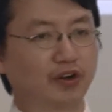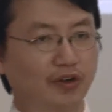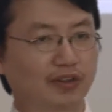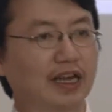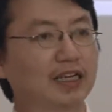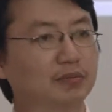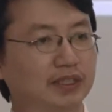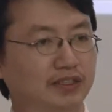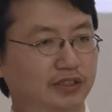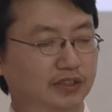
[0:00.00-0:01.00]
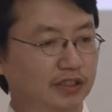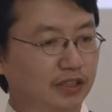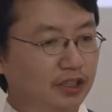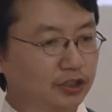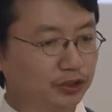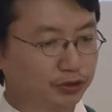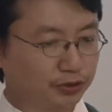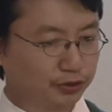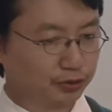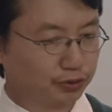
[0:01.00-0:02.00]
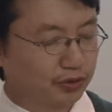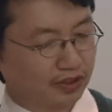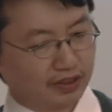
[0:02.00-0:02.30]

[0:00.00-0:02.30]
earth elements due to